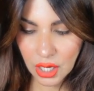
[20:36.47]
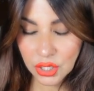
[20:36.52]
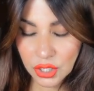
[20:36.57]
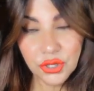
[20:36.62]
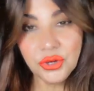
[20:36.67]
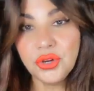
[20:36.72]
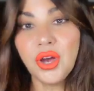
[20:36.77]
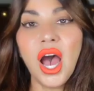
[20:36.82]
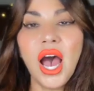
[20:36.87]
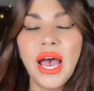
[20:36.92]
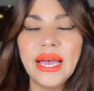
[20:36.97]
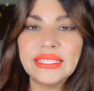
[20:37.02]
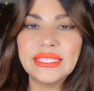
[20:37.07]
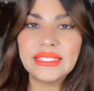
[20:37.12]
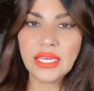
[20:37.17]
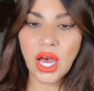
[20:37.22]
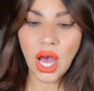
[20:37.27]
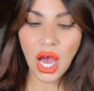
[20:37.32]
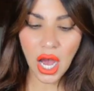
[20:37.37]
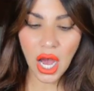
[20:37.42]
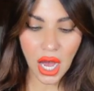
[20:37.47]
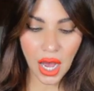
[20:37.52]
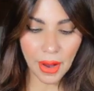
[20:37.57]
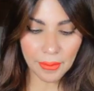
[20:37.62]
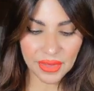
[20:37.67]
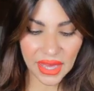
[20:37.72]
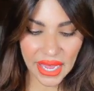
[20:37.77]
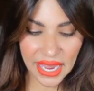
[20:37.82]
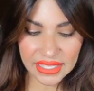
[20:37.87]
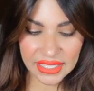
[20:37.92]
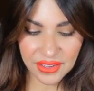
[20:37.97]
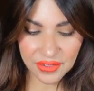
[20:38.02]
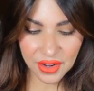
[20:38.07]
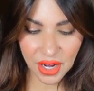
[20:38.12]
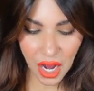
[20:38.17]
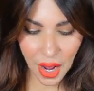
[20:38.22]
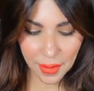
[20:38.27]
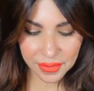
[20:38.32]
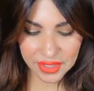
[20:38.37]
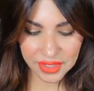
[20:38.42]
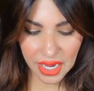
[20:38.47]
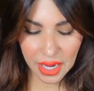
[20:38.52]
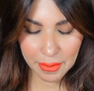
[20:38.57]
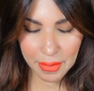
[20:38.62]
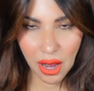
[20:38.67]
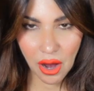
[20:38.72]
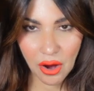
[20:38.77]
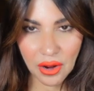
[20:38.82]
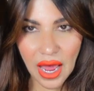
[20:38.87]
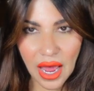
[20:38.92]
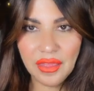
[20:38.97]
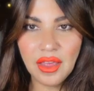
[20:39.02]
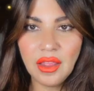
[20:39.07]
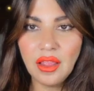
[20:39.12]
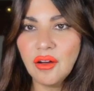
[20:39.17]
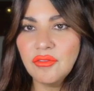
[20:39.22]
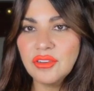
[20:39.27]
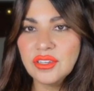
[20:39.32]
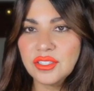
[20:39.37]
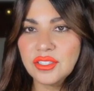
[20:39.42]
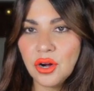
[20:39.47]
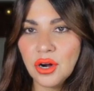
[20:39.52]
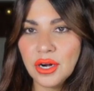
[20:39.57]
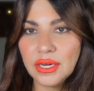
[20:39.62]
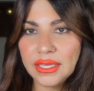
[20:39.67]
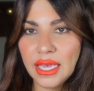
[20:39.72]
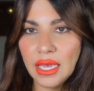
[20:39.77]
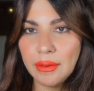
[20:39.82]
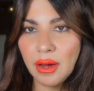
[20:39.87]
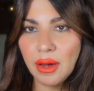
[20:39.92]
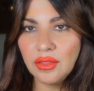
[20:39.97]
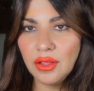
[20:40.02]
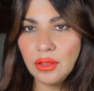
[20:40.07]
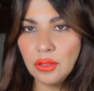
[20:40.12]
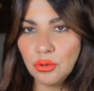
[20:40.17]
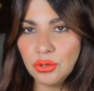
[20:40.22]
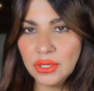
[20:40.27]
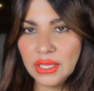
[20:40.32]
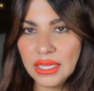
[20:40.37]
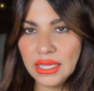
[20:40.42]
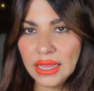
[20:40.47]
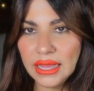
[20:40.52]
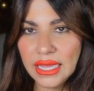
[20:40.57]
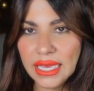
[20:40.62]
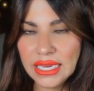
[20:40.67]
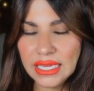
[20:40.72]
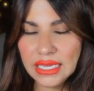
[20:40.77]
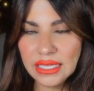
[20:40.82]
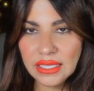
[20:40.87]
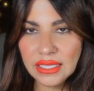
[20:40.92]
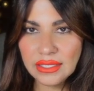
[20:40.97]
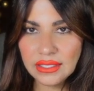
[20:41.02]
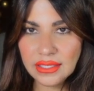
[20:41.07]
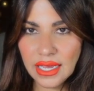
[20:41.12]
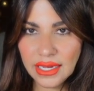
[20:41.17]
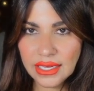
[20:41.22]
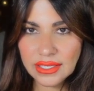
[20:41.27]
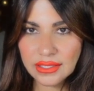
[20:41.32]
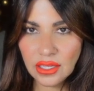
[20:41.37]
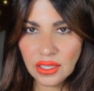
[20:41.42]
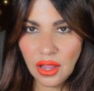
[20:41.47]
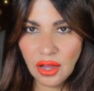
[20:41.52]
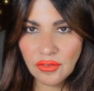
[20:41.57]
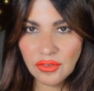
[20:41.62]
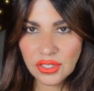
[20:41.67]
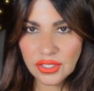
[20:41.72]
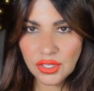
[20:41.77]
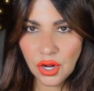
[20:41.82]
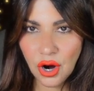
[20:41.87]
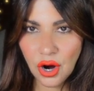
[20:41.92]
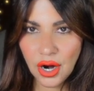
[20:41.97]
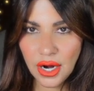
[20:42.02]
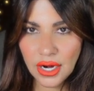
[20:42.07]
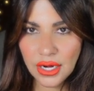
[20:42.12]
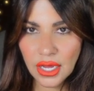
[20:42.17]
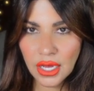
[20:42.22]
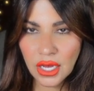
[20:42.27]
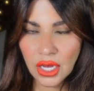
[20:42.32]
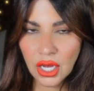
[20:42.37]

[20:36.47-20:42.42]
You guys, the Ace of Cups came out and the Lovers card came out. The Lord and the Lady in this deck is the Lovers card.